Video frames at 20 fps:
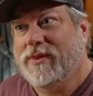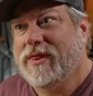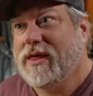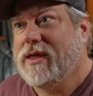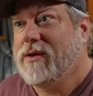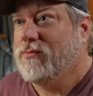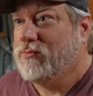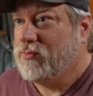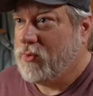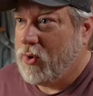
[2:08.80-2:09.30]

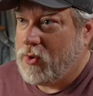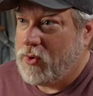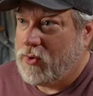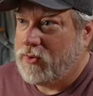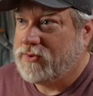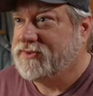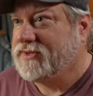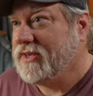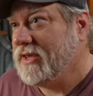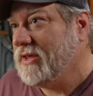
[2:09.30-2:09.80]
the roll,
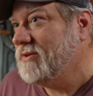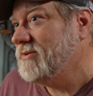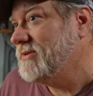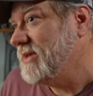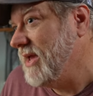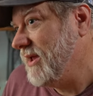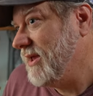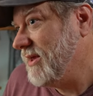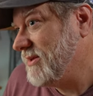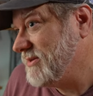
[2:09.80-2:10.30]
scene,
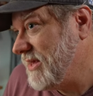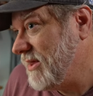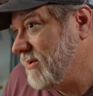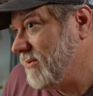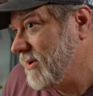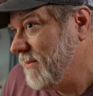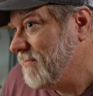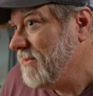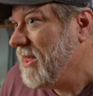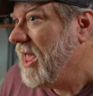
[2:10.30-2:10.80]
take, etc.